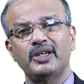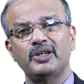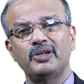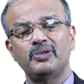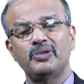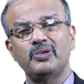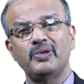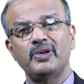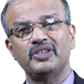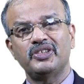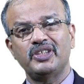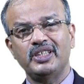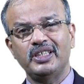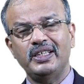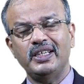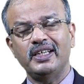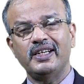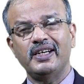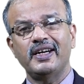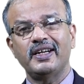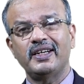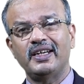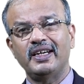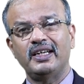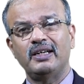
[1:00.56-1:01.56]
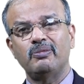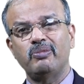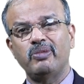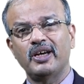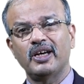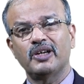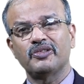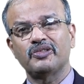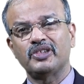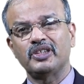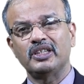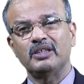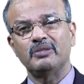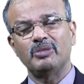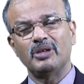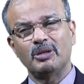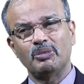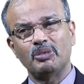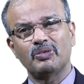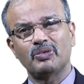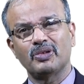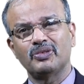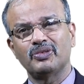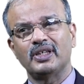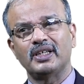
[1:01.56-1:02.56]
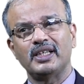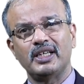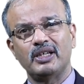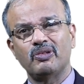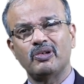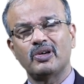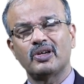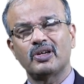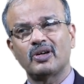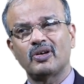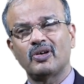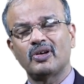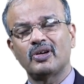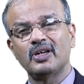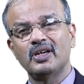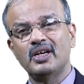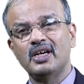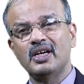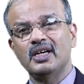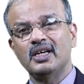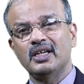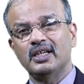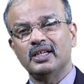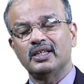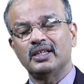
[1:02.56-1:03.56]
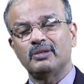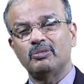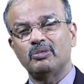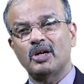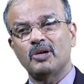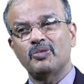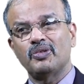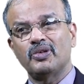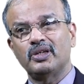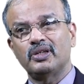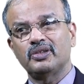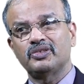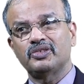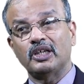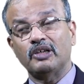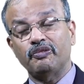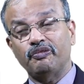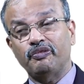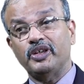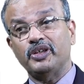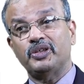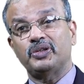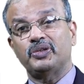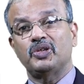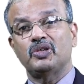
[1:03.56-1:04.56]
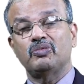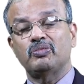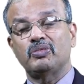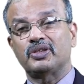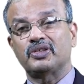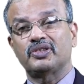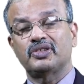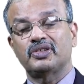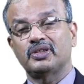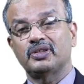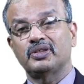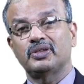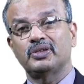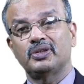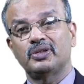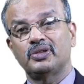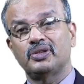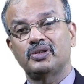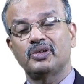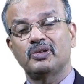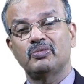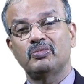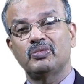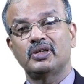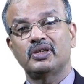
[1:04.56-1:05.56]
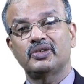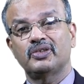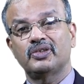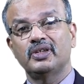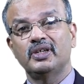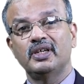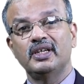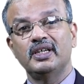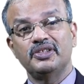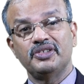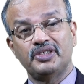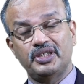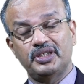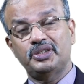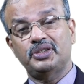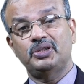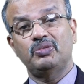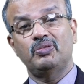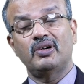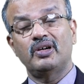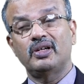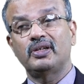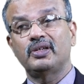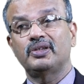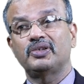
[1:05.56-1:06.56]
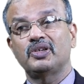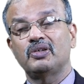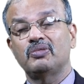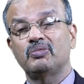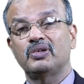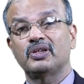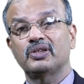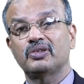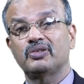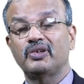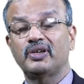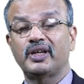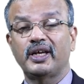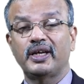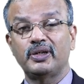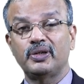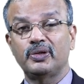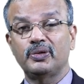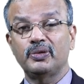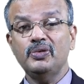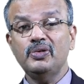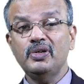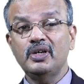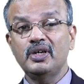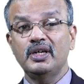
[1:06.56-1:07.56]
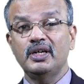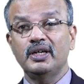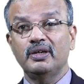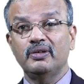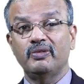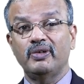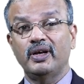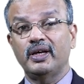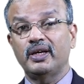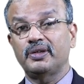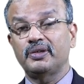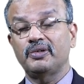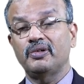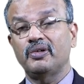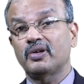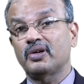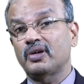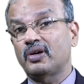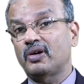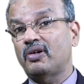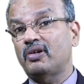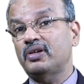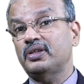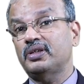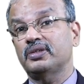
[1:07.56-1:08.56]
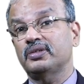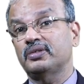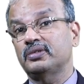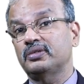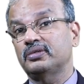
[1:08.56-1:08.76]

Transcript: you do a CT guided biopsy, maybe from the liver or abdominal surface tumors, chest wall tumors we can do, where you are not